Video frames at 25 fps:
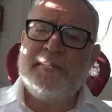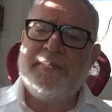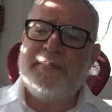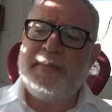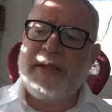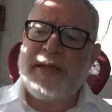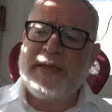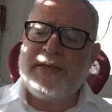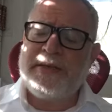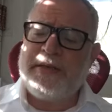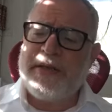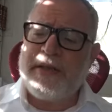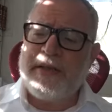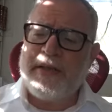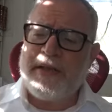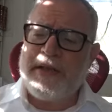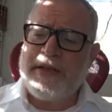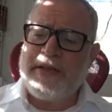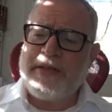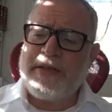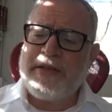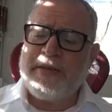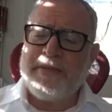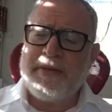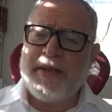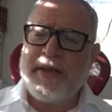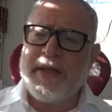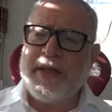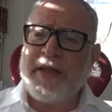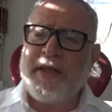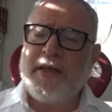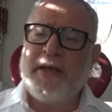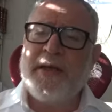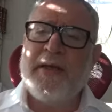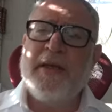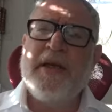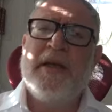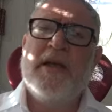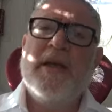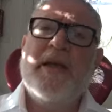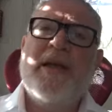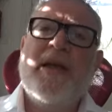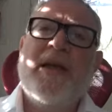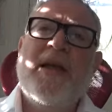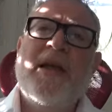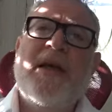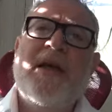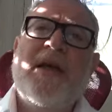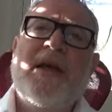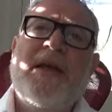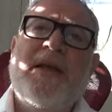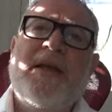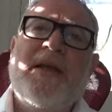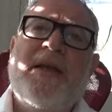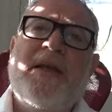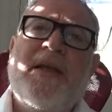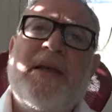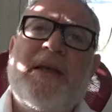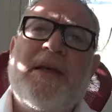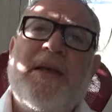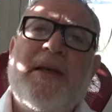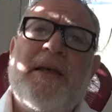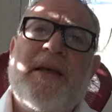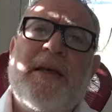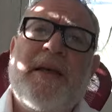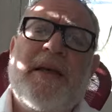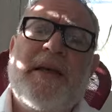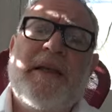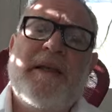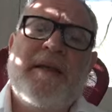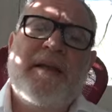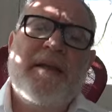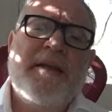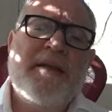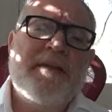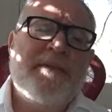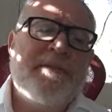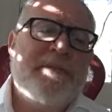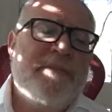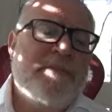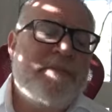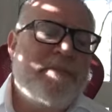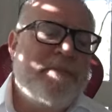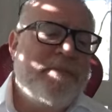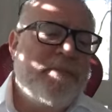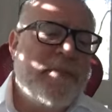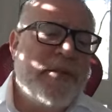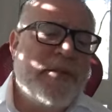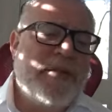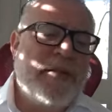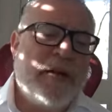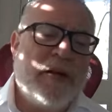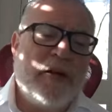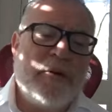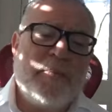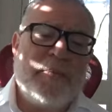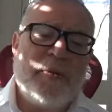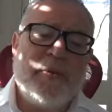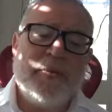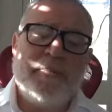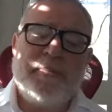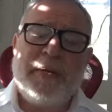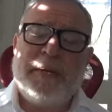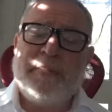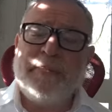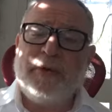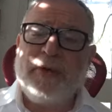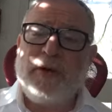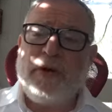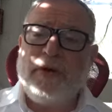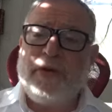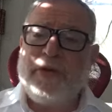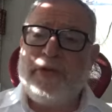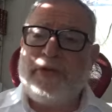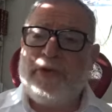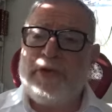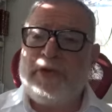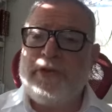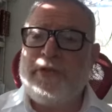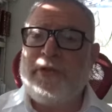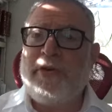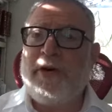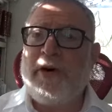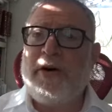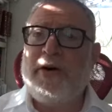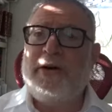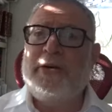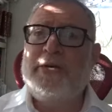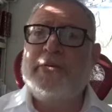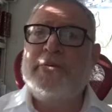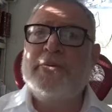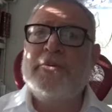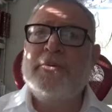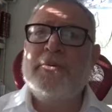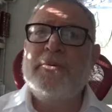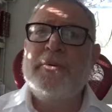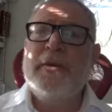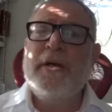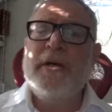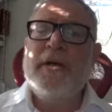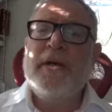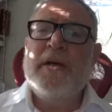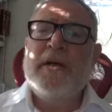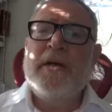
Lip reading: basically assimilating, and terrible people going so far as to